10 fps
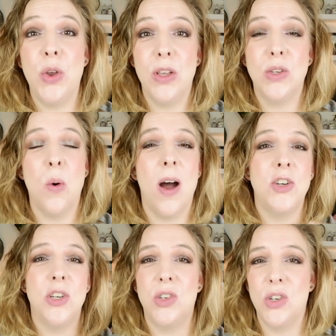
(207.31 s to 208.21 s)
you the
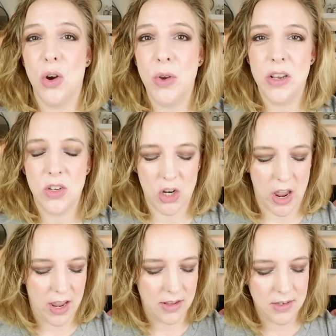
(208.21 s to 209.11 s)
swatches, show you the
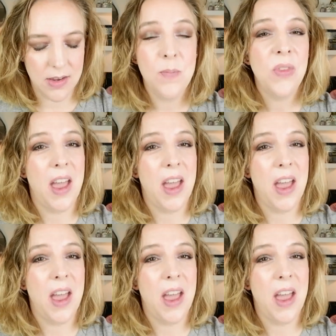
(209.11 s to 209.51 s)
shades,